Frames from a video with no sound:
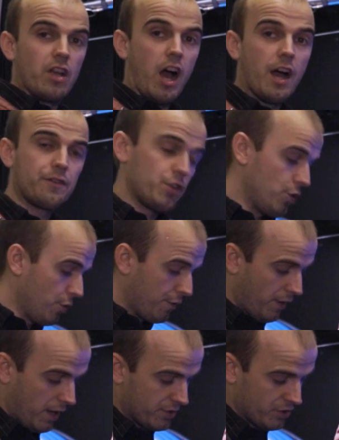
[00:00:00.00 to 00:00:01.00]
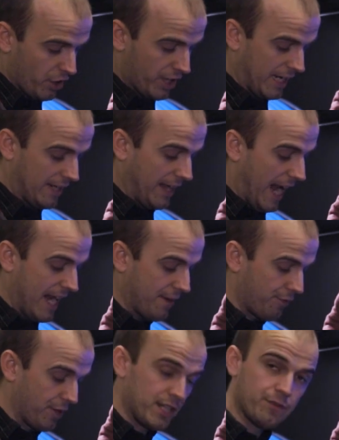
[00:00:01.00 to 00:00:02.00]
So after you've circulated that
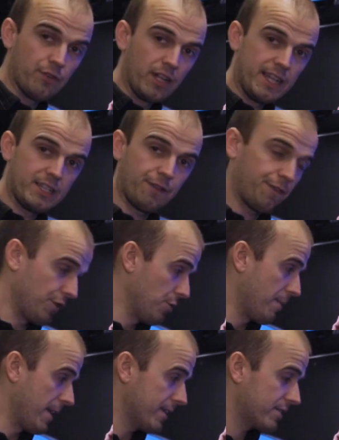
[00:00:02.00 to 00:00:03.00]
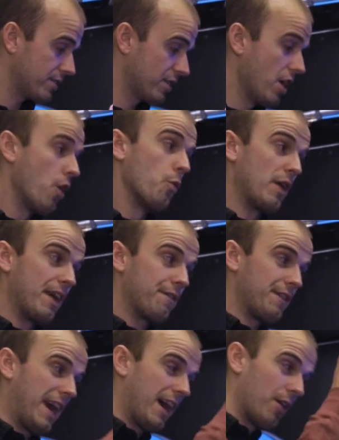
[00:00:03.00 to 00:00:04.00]
antifreeze for at least a few minutes, we
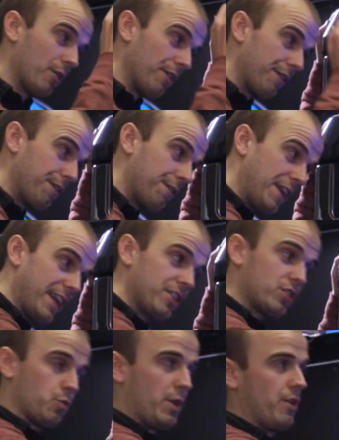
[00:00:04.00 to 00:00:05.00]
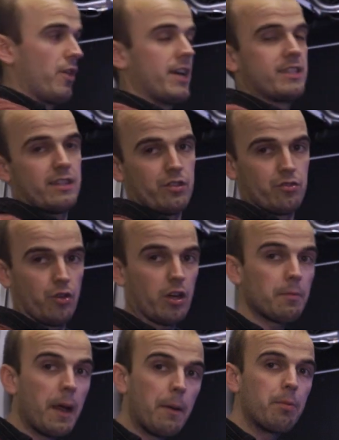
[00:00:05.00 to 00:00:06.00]
have now finished winterizing the
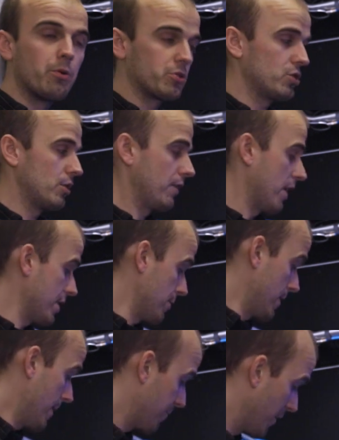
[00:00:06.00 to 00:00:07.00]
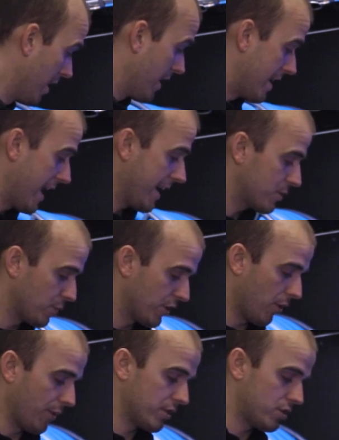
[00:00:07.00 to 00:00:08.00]
truck mount portion of our unit. Next, we're
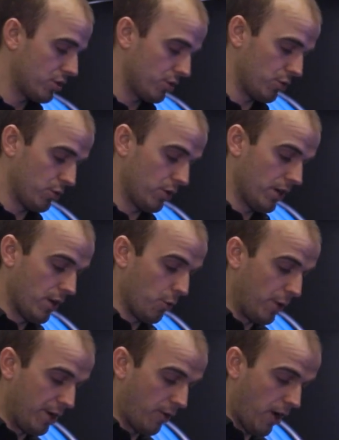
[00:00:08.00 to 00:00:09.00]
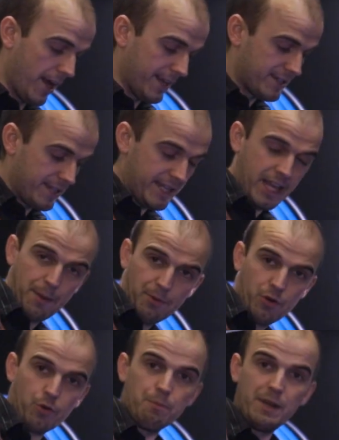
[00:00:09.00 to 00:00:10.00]
going to winterize the
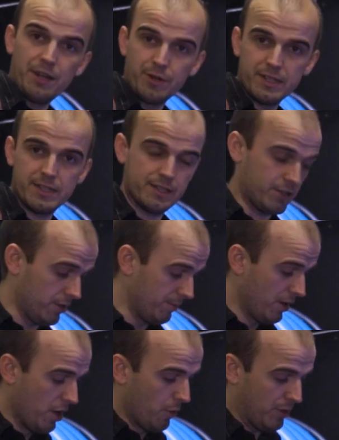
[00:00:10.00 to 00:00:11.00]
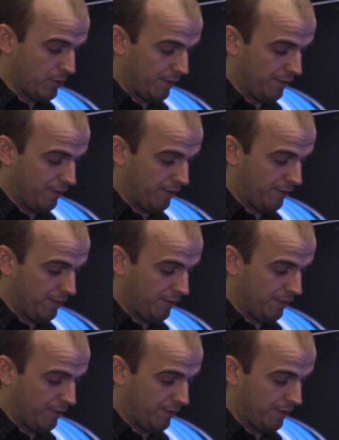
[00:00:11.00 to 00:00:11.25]
chemical metering system, which